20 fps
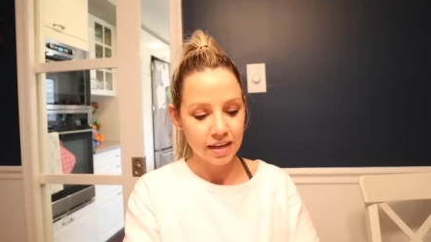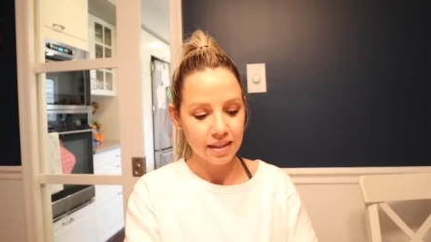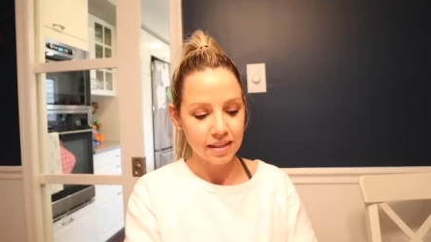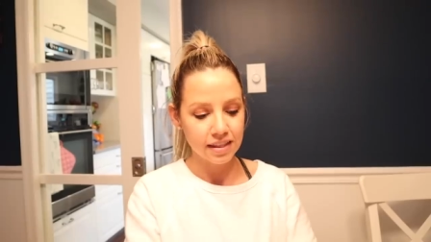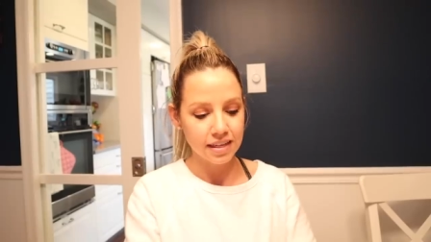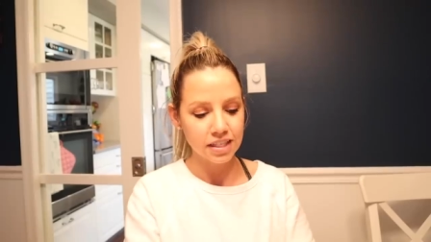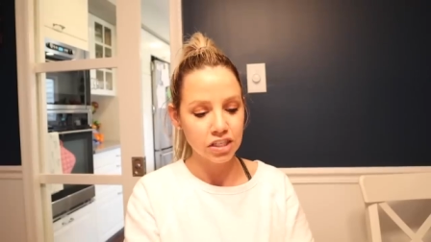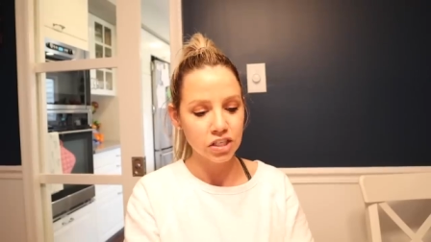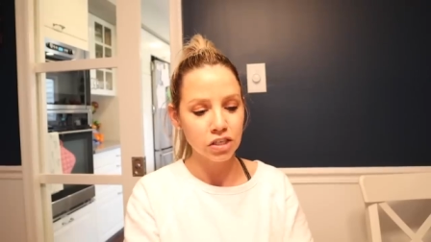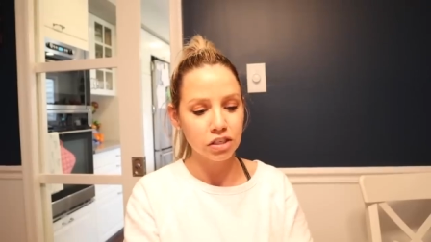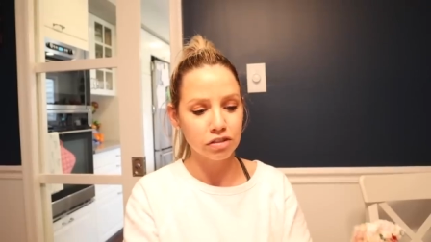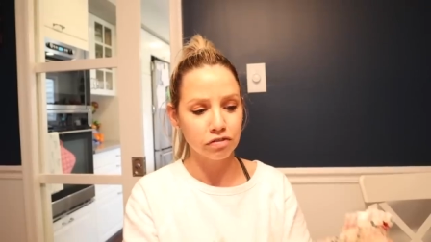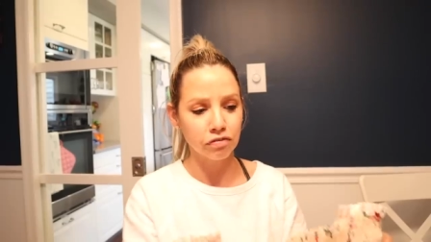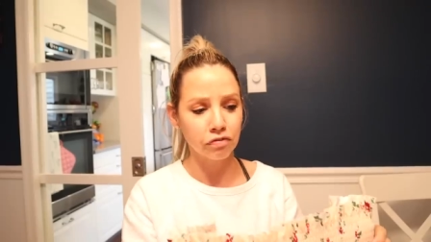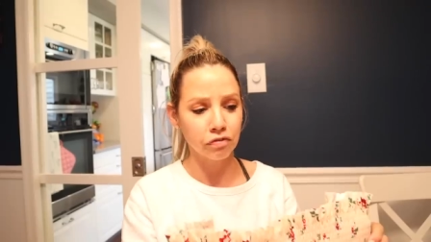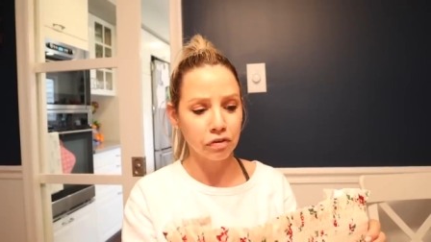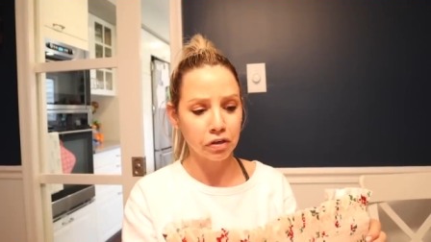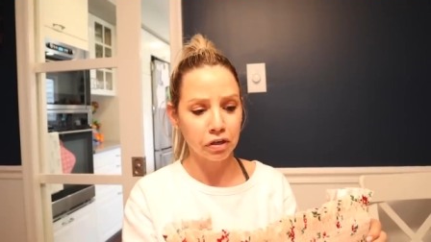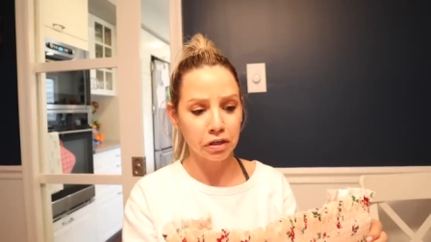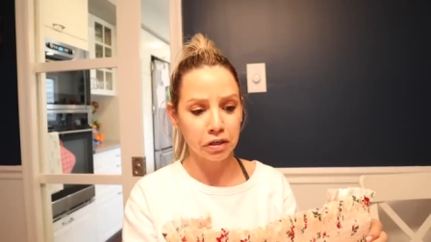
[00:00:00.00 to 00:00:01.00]
This looks
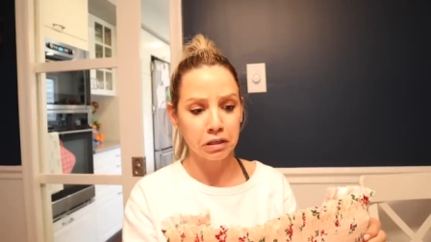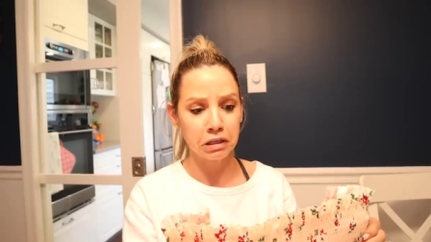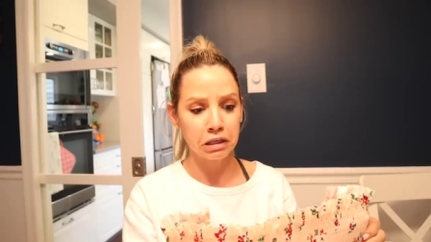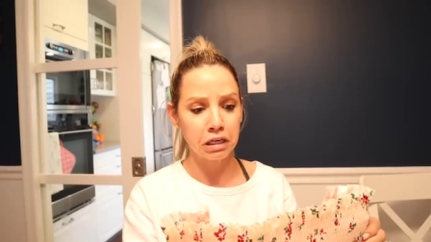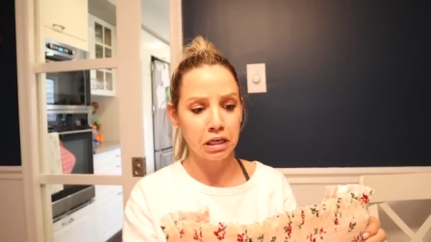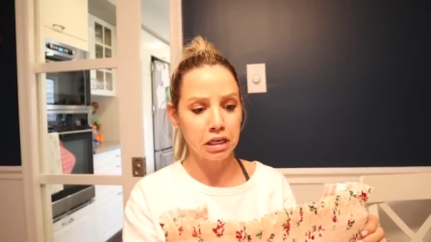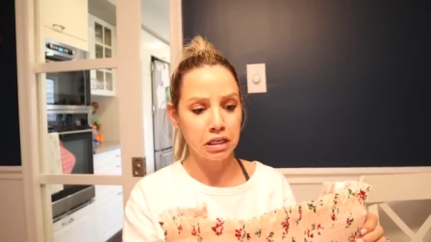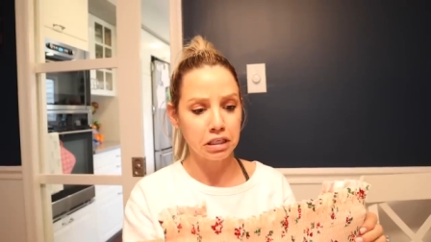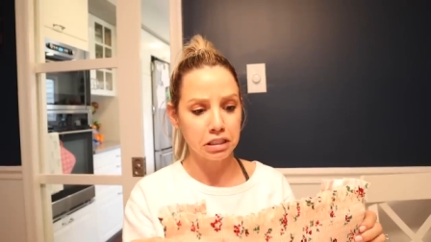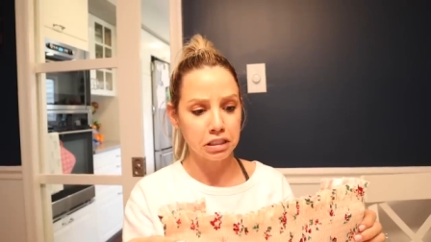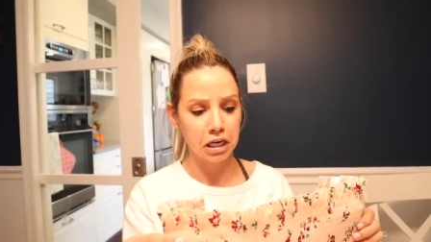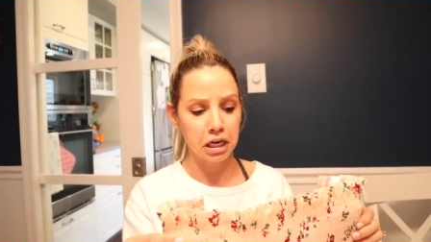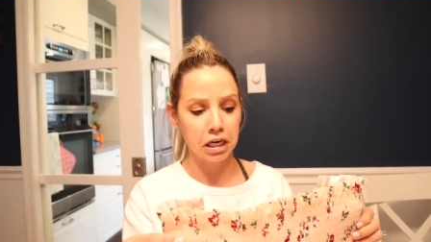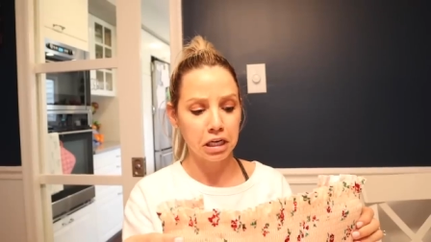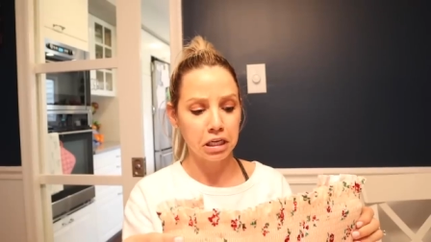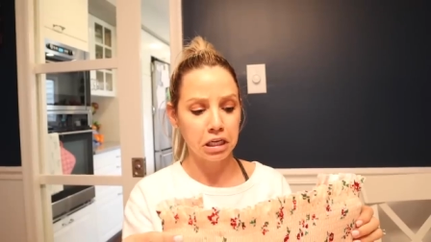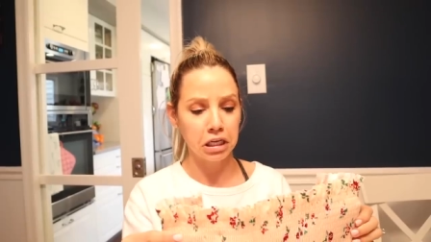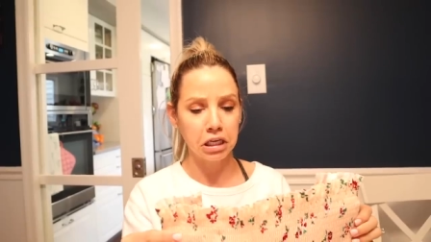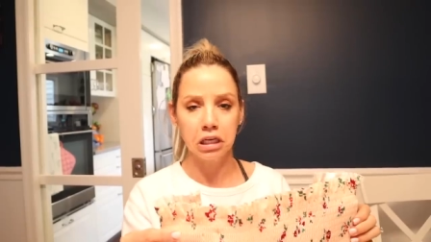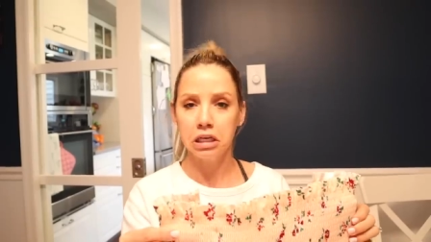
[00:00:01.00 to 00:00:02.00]
really
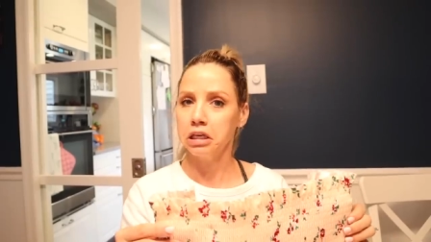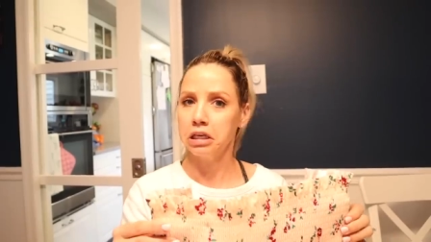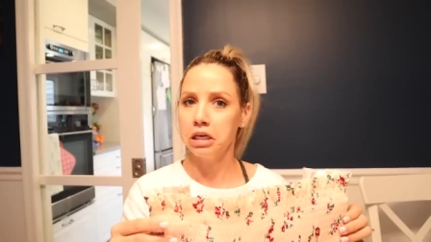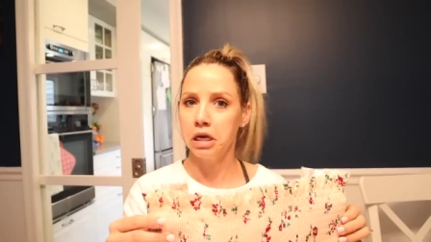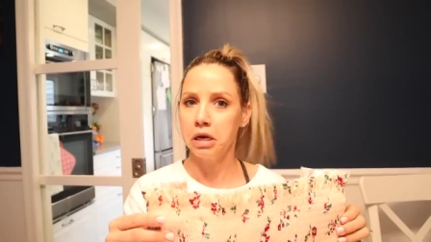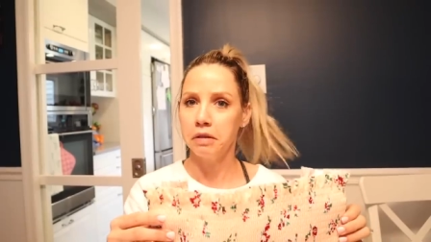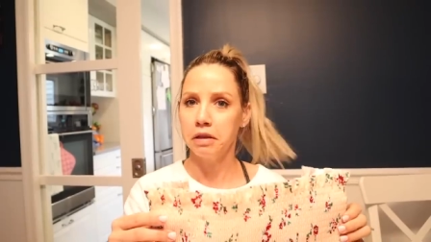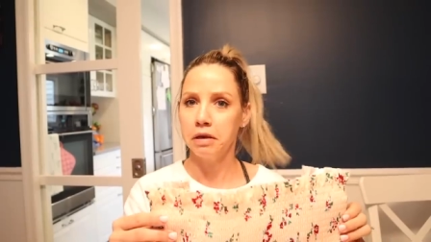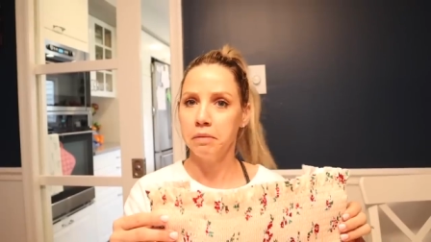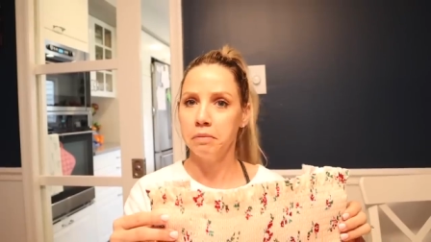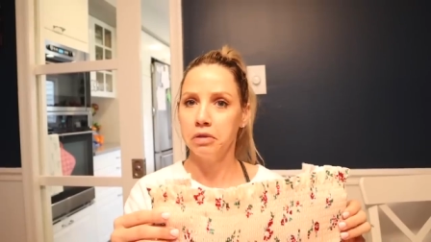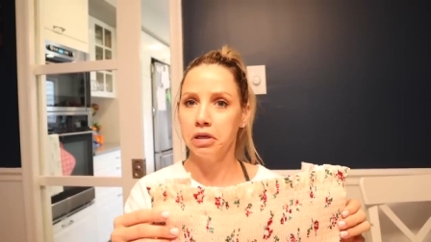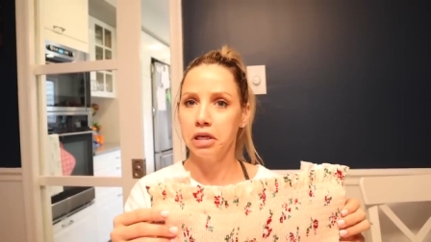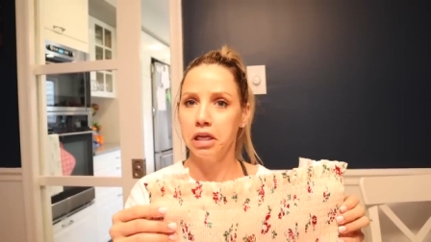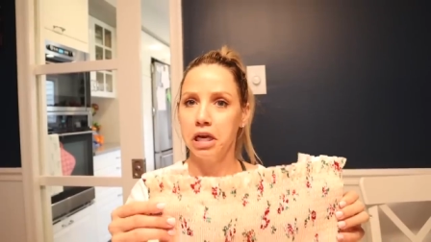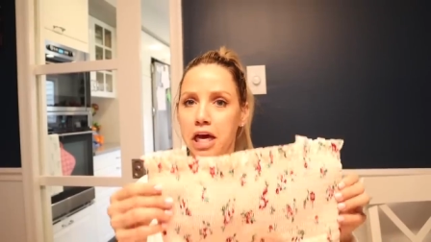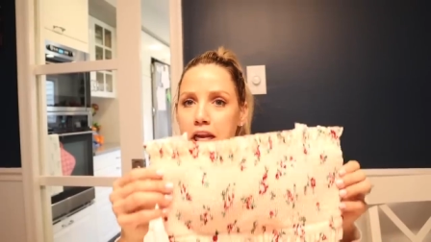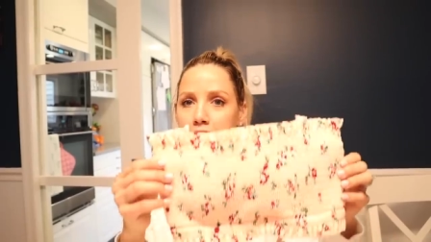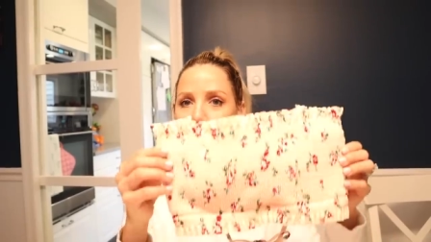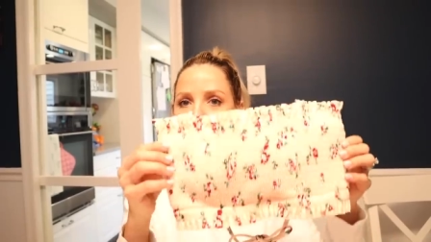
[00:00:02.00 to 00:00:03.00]
tiny now that I'm
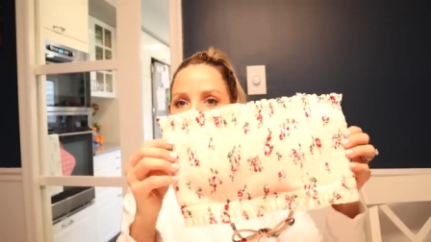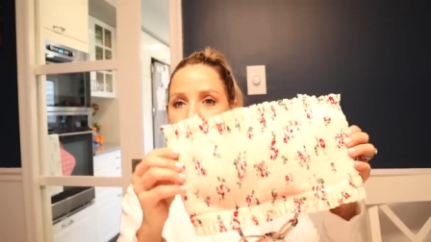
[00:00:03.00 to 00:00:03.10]
looking at it,